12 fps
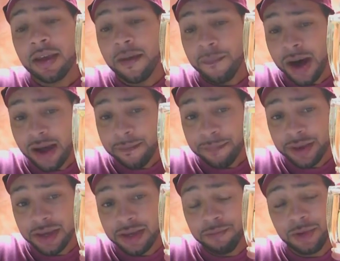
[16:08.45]
In my
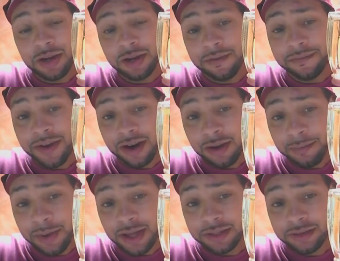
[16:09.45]
opinion, one of the very
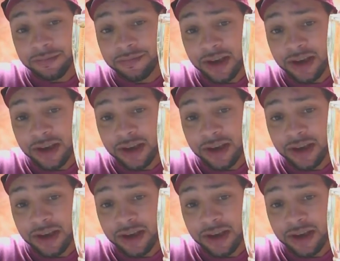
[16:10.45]
best